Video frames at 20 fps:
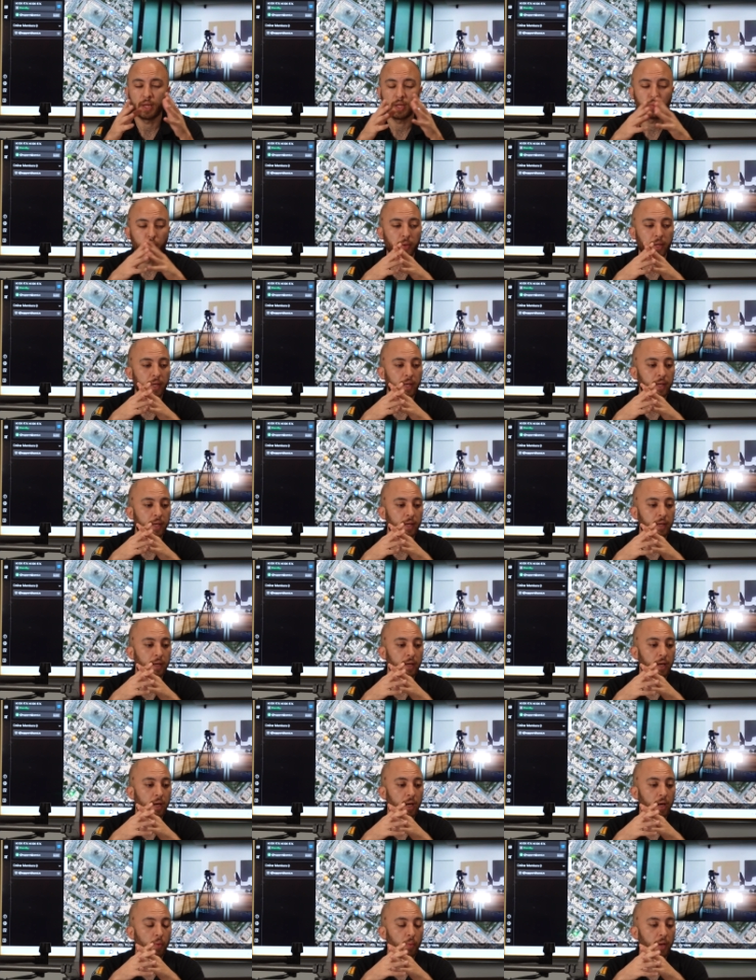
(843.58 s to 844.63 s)
that we
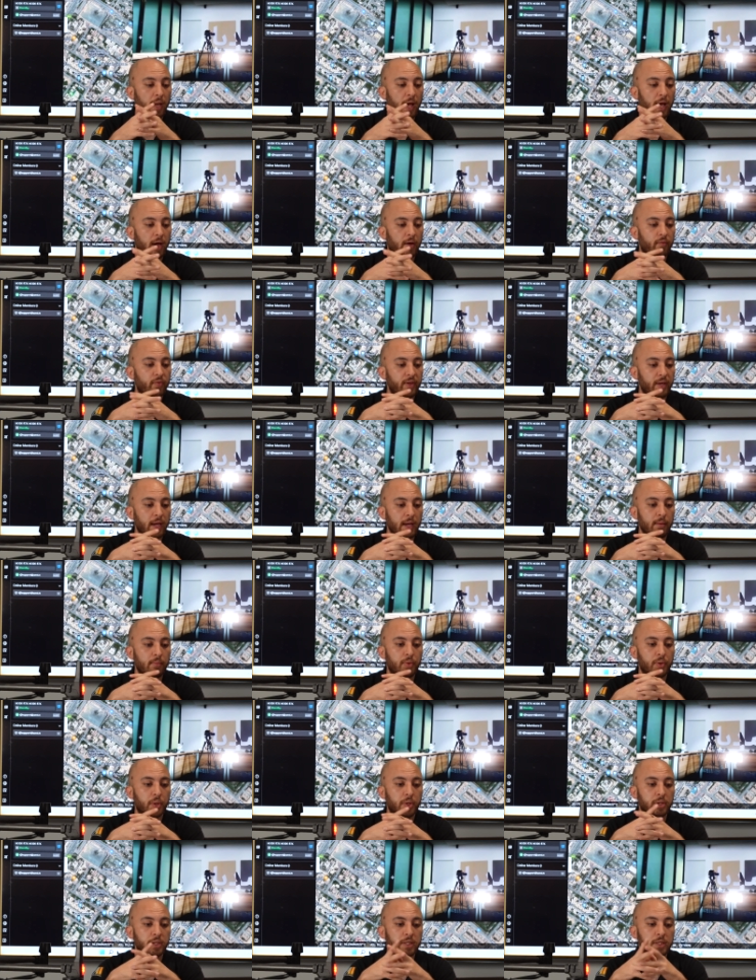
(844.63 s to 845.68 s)
will have the
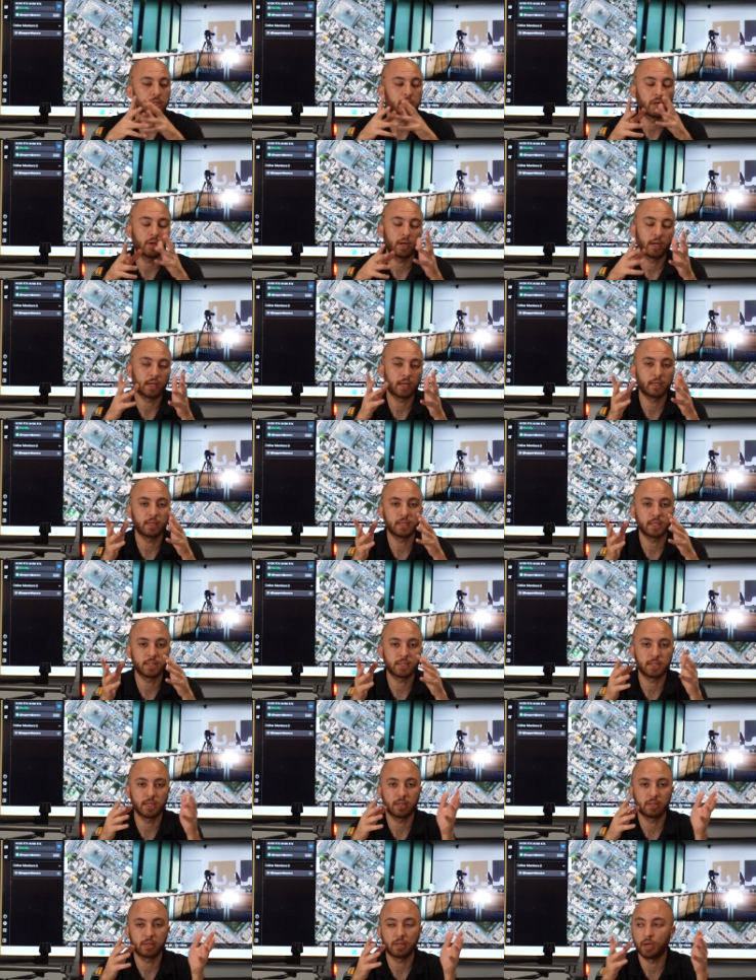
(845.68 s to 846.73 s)
M30 so I can
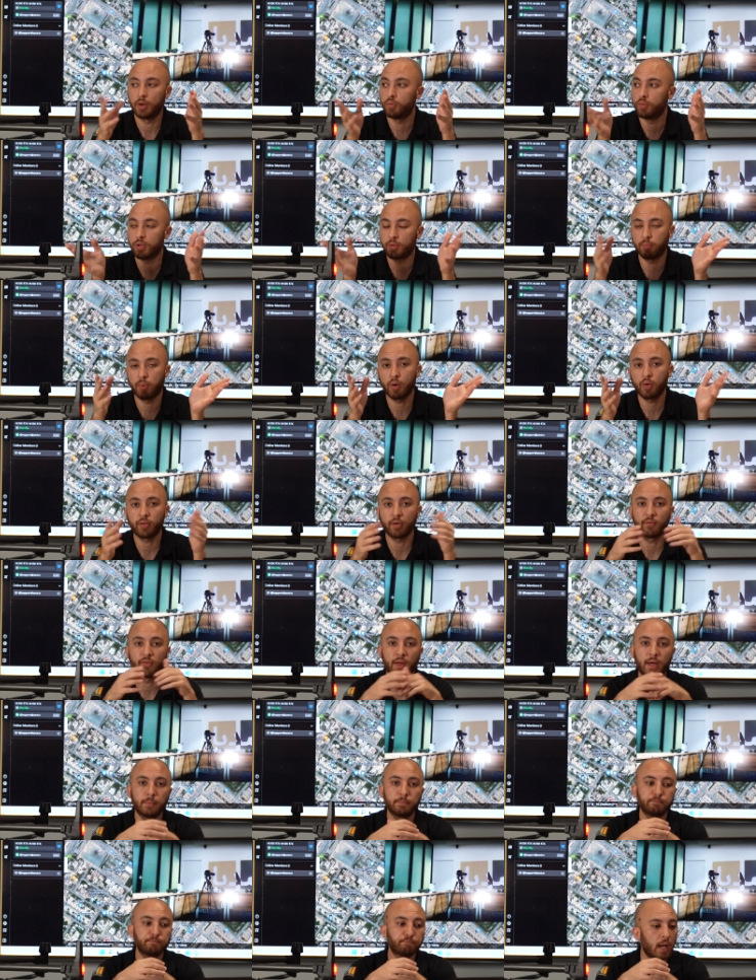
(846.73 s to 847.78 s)
test it with both of
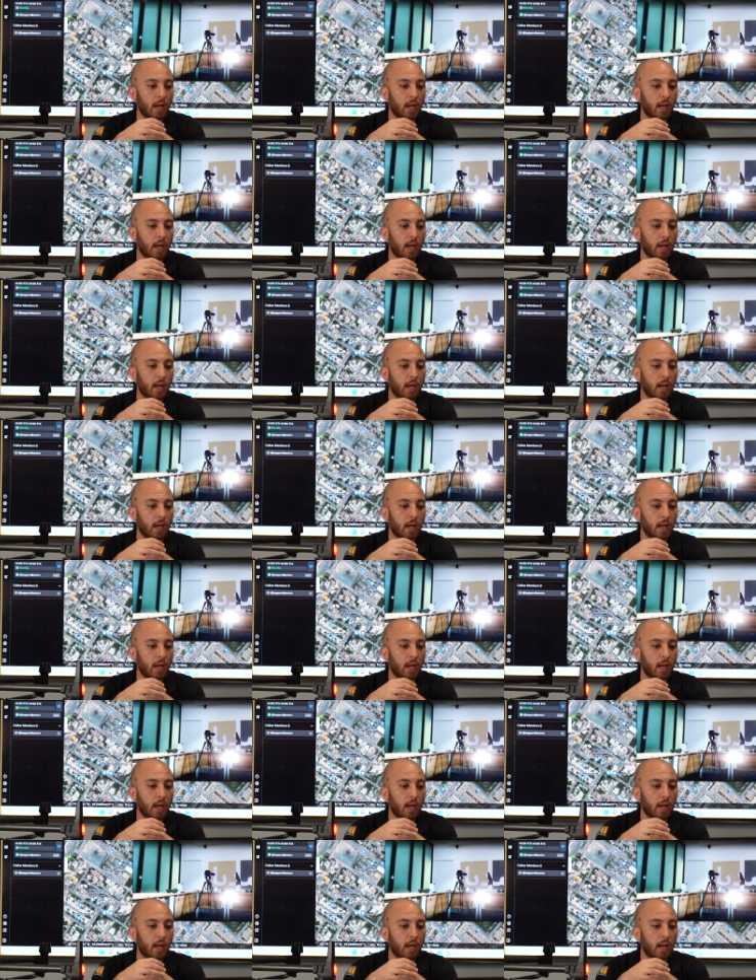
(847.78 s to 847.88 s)
them.